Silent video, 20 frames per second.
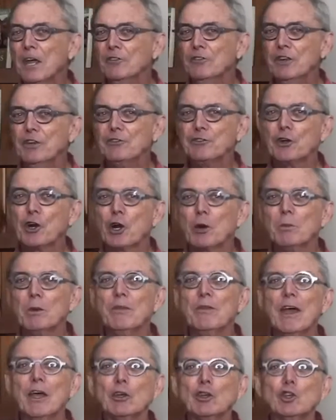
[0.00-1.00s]

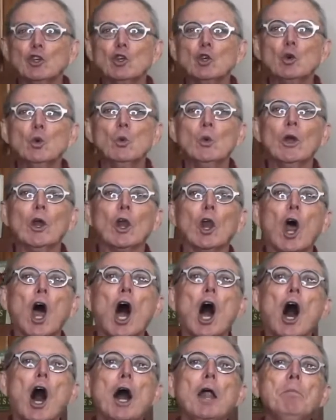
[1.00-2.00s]
determine that you will
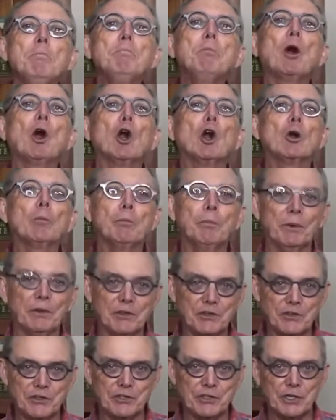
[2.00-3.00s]
on
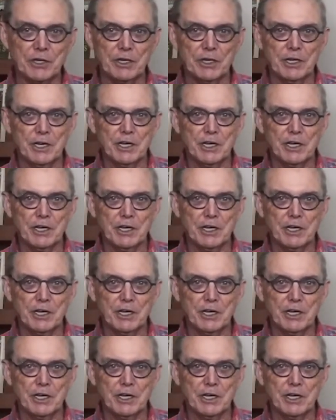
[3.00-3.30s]
purpose